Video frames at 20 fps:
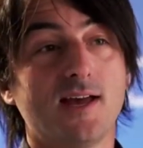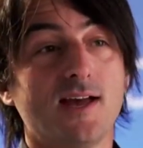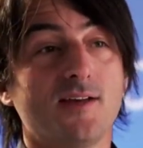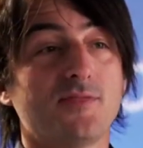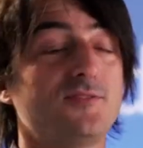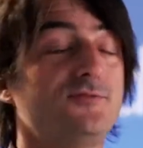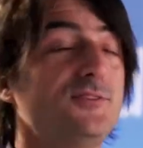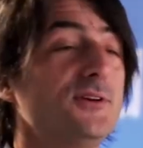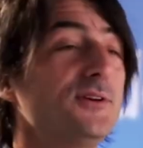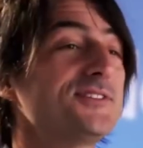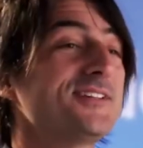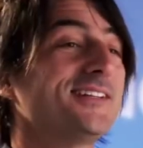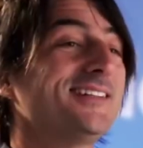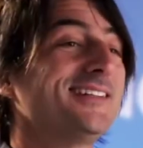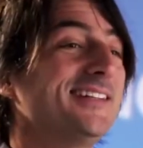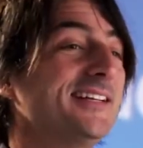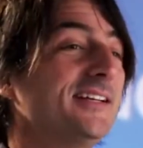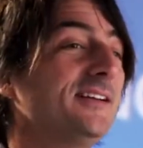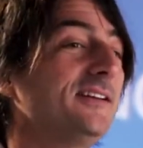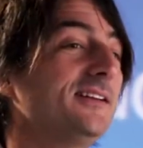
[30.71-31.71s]
that feels a
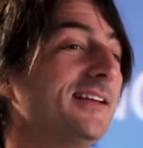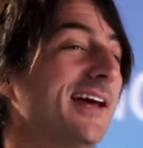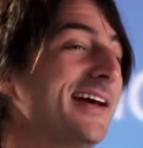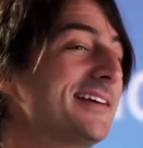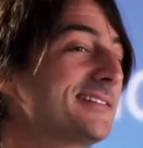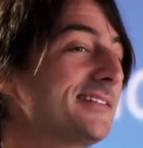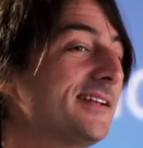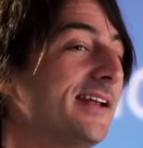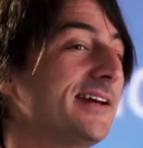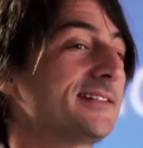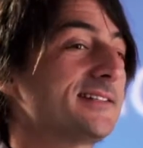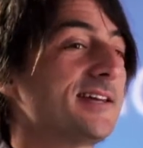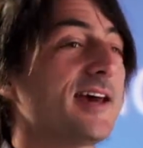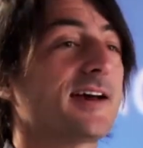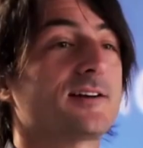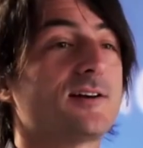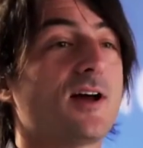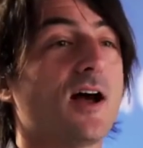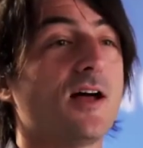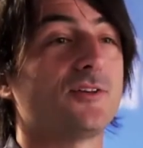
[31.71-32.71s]
little less like
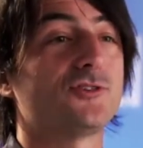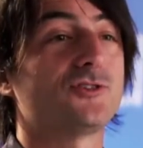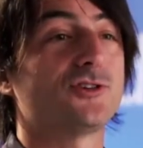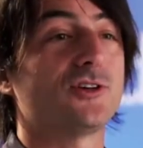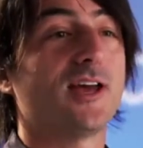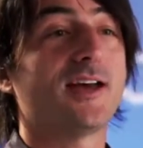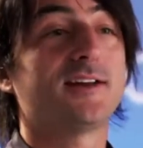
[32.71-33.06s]
technology